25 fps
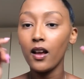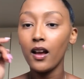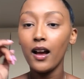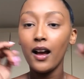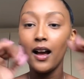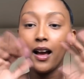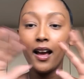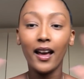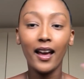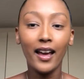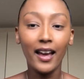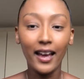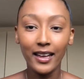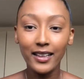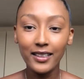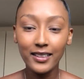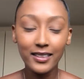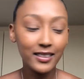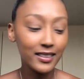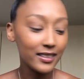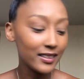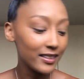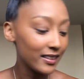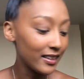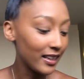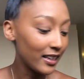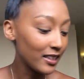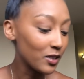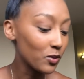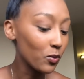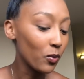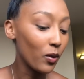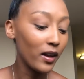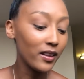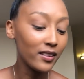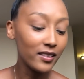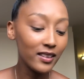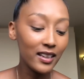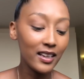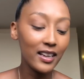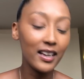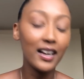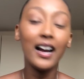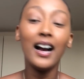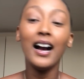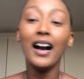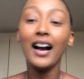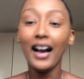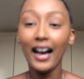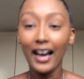I hate. That's one thing
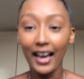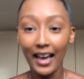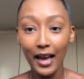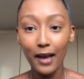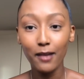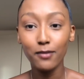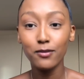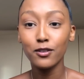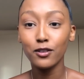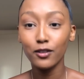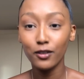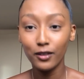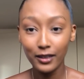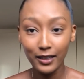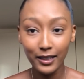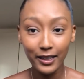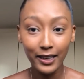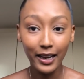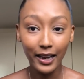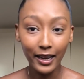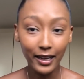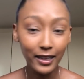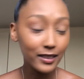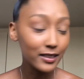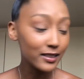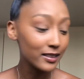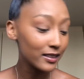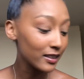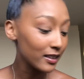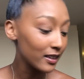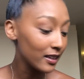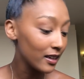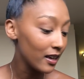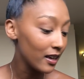I absolutely hate.